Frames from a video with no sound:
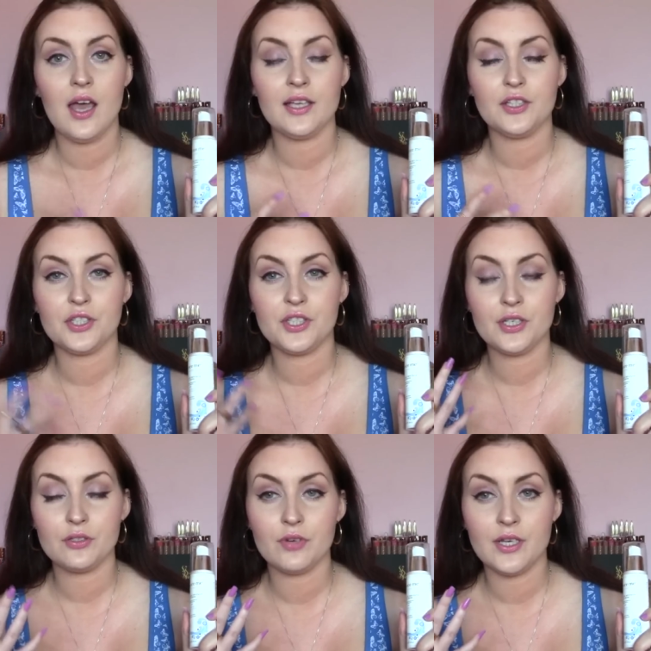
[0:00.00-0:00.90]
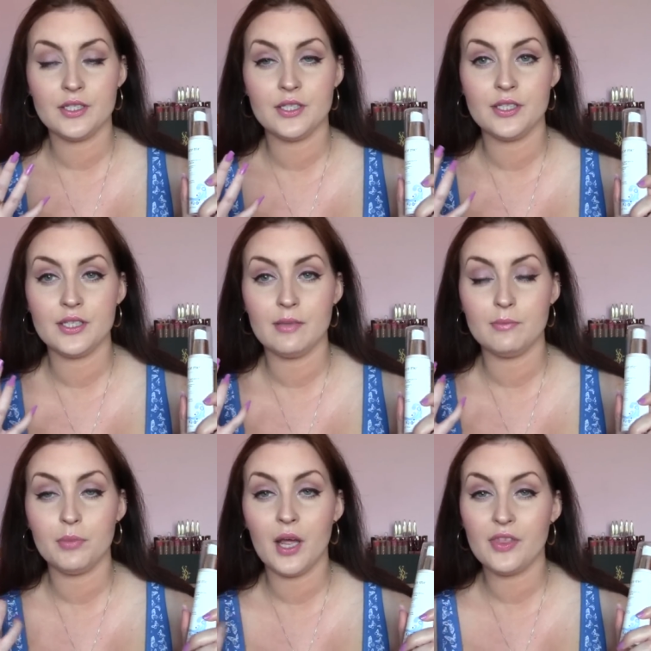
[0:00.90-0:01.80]
It just sinks right into the
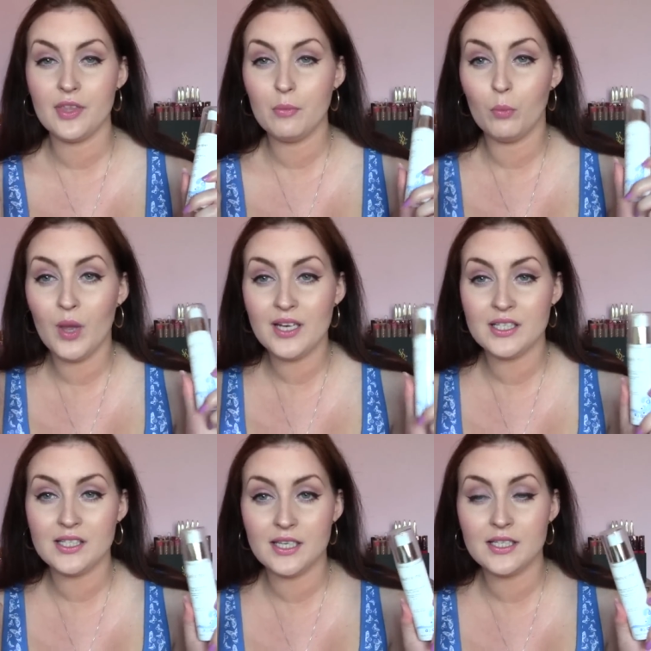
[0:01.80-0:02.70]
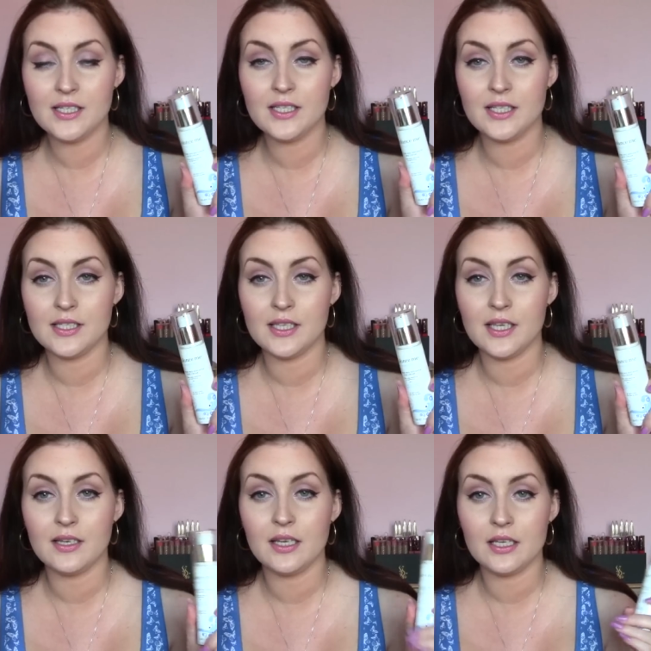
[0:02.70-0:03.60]
skin, but I think when it sinks into the skin,